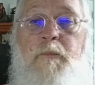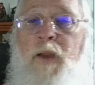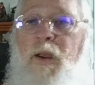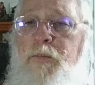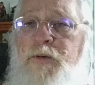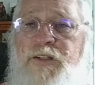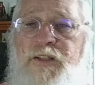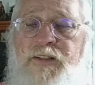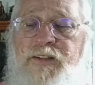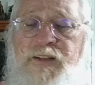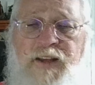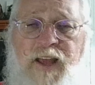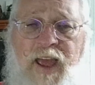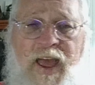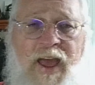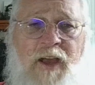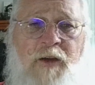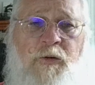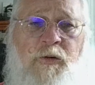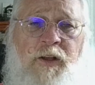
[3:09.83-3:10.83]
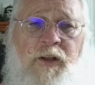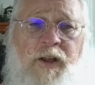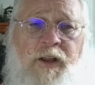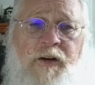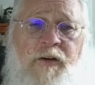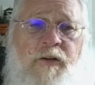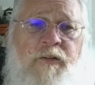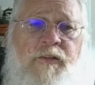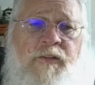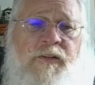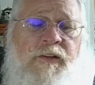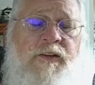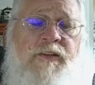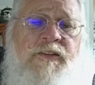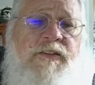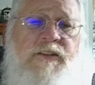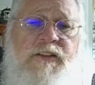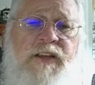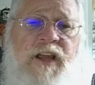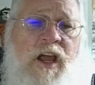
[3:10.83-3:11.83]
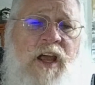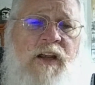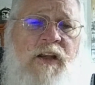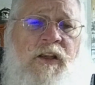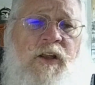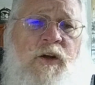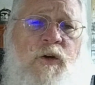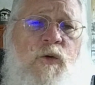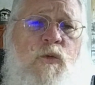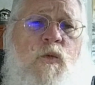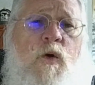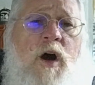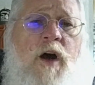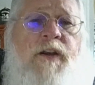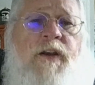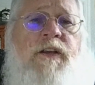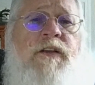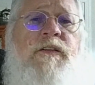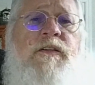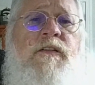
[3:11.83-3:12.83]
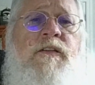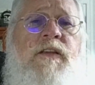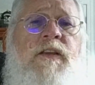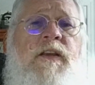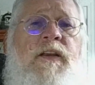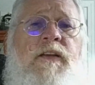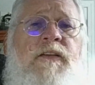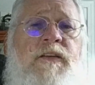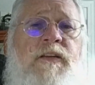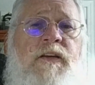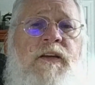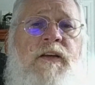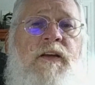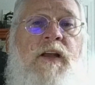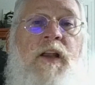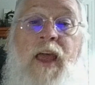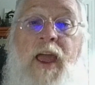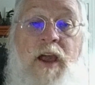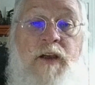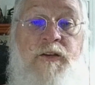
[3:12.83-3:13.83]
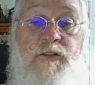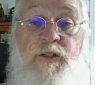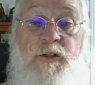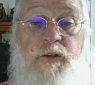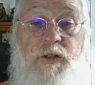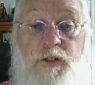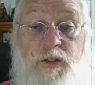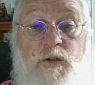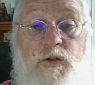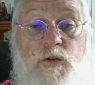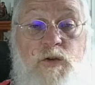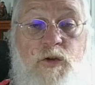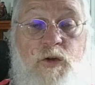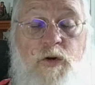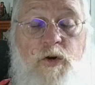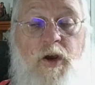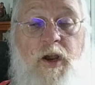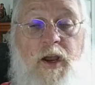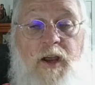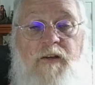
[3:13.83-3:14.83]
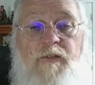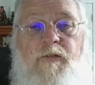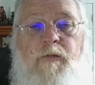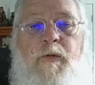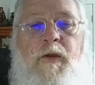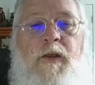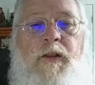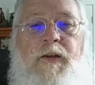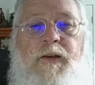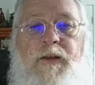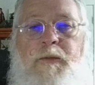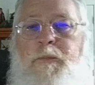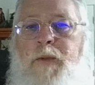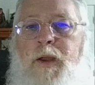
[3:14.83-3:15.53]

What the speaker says: Maybe just a diode laser that's got low wattage that allows you to use your creative ability.